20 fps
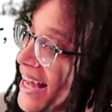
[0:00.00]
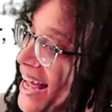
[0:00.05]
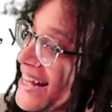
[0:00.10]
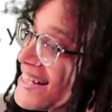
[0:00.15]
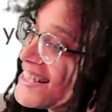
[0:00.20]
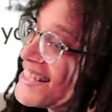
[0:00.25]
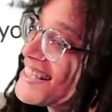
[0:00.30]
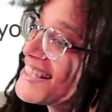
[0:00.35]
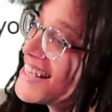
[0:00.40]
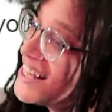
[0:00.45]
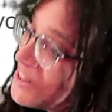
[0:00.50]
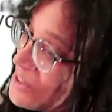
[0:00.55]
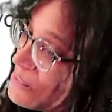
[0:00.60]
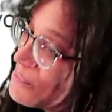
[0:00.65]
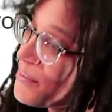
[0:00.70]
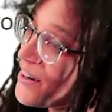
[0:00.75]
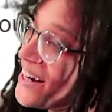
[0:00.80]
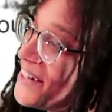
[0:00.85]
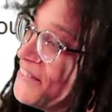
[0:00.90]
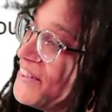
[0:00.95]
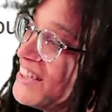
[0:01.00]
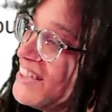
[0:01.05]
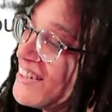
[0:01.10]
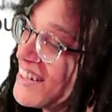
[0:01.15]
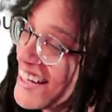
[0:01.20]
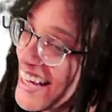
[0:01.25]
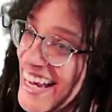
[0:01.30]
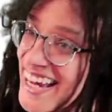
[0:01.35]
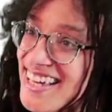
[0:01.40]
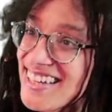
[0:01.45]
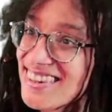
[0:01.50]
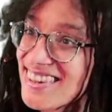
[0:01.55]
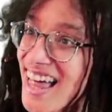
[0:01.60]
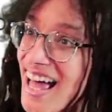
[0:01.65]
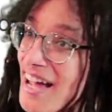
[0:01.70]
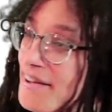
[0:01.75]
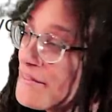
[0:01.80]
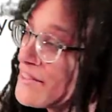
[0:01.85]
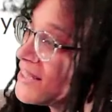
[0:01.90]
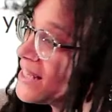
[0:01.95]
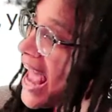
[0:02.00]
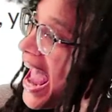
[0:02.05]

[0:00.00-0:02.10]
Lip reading: and celebrate when you kick life's